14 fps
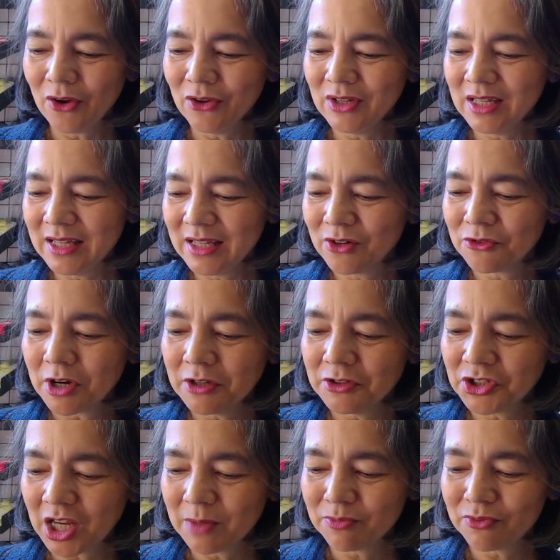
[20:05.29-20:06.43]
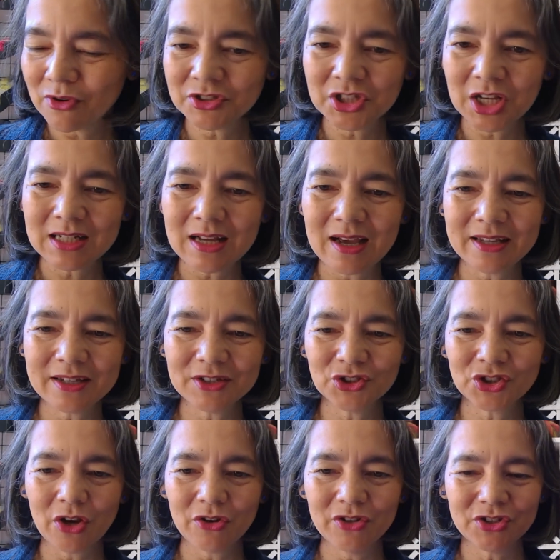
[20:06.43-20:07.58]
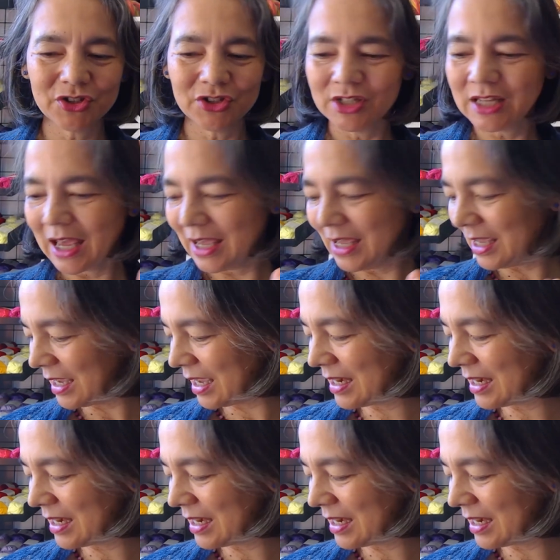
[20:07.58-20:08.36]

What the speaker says: only crochet project I can show you today,